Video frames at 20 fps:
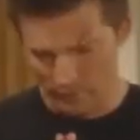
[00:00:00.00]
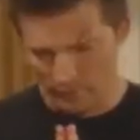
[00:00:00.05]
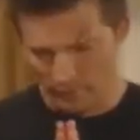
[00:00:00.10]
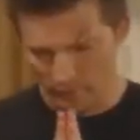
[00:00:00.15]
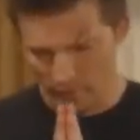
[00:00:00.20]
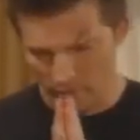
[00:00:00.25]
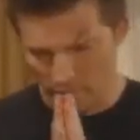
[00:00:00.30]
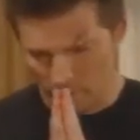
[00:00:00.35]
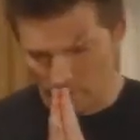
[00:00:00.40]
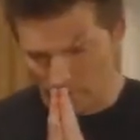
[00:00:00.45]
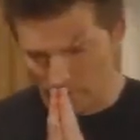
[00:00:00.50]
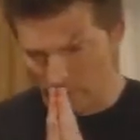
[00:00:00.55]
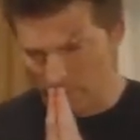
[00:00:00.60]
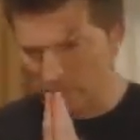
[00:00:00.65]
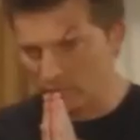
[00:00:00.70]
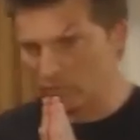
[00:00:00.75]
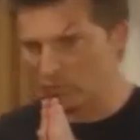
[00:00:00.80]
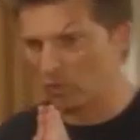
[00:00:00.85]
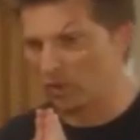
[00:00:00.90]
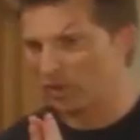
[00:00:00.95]
I get that.
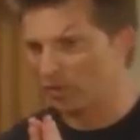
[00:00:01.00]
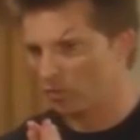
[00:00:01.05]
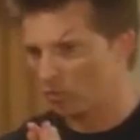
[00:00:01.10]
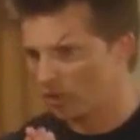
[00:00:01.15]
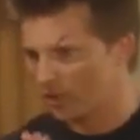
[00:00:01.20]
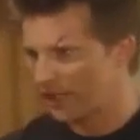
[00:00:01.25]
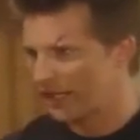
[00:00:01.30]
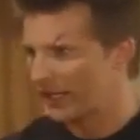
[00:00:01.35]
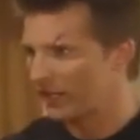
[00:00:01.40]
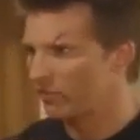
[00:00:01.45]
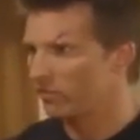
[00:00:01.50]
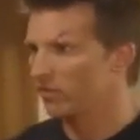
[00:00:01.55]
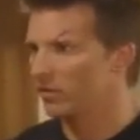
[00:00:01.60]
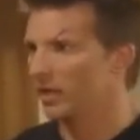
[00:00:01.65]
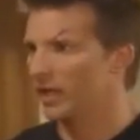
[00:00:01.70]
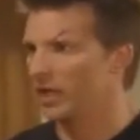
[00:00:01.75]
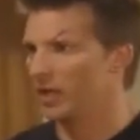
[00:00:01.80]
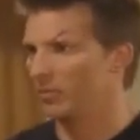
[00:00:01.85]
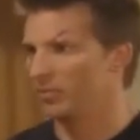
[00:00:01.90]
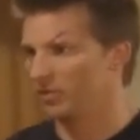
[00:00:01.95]
Okay,
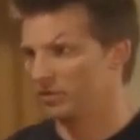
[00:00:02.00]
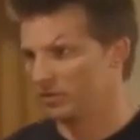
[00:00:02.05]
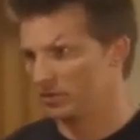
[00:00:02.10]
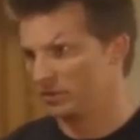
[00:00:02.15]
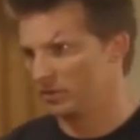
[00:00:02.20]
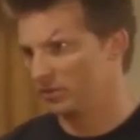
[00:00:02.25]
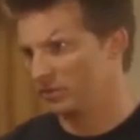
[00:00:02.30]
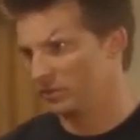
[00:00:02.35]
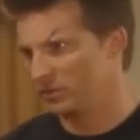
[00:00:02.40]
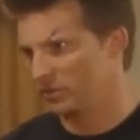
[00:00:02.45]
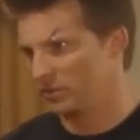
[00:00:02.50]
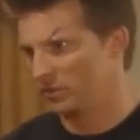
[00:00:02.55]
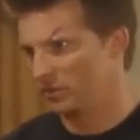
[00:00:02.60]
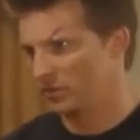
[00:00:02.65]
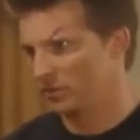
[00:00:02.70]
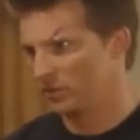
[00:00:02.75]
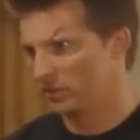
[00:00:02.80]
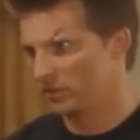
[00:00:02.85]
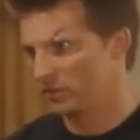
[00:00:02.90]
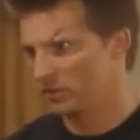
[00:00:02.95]
whatever happens,
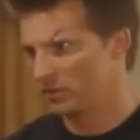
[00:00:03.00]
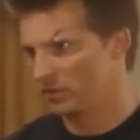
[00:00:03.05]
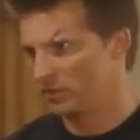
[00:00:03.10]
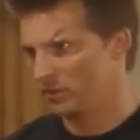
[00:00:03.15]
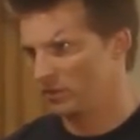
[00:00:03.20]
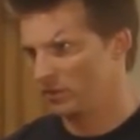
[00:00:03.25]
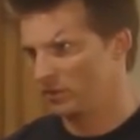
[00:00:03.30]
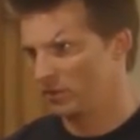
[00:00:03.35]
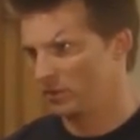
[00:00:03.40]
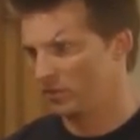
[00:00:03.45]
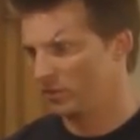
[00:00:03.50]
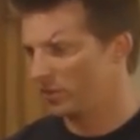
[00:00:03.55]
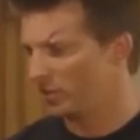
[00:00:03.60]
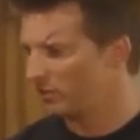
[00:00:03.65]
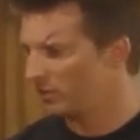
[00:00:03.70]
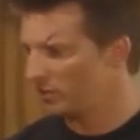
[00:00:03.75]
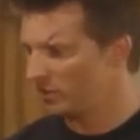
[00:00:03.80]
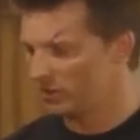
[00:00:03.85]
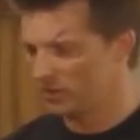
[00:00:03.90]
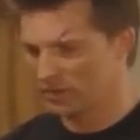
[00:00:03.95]
I
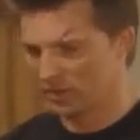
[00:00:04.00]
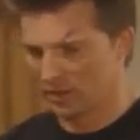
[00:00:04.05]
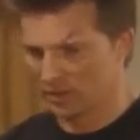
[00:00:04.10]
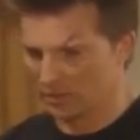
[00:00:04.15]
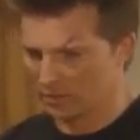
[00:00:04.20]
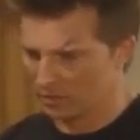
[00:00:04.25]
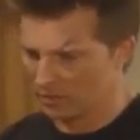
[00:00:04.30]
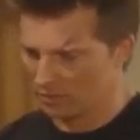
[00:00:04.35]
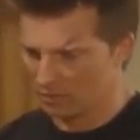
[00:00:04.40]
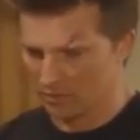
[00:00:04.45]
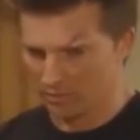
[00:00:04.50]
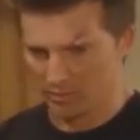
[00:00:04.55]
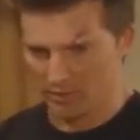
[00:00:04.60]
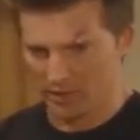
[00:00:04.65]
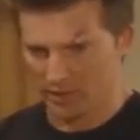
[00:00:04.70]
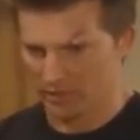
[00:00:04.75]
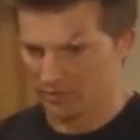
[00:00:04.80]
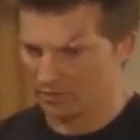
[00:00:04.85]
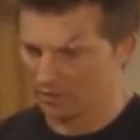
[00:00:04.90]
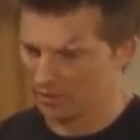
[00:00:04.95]
mean, if you decide to go with
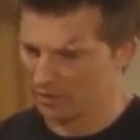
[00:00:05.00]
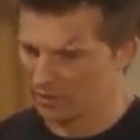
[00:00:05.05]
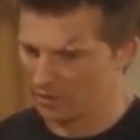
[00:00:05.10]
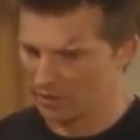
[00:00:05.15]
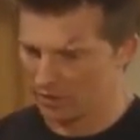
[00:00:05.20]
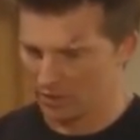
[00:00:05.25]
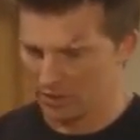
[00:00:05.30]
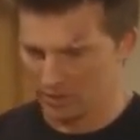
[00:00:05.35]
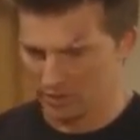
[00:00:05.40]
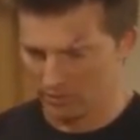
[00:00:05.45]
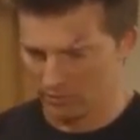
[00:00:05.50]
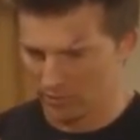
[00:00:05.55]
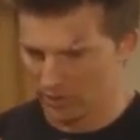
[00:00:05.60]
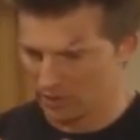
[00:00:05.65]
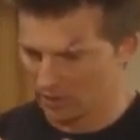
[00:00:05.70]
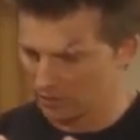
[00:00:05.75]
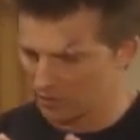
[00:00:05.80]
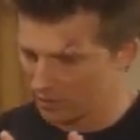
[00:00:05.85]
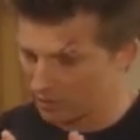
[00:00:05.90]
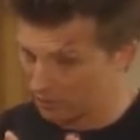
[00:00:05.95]
Patrick and
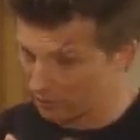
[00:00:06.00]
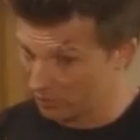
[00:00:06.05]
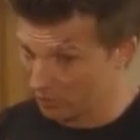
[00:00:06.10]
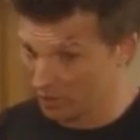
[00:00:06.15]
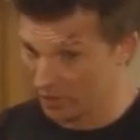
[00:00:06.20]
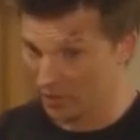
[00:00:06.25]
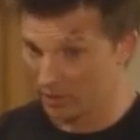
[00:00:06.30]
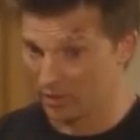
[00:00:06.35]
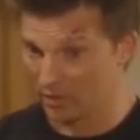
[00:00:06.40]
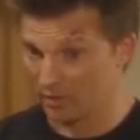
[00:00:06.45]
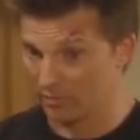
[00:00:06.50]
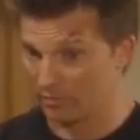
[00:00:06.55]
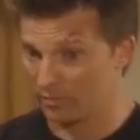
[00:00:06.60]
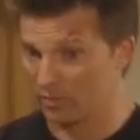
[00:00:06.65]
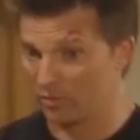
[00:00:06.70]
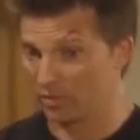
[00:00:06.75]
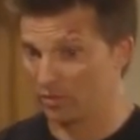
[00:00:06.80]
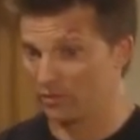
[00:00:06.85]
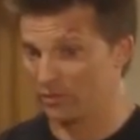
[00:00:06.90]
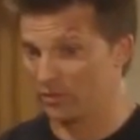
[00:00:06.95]
Michael doesn't wake up,
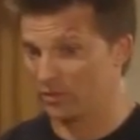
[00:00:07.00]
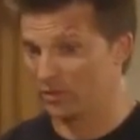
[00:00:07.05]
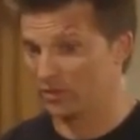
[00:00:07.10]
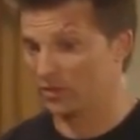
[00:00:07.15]
or if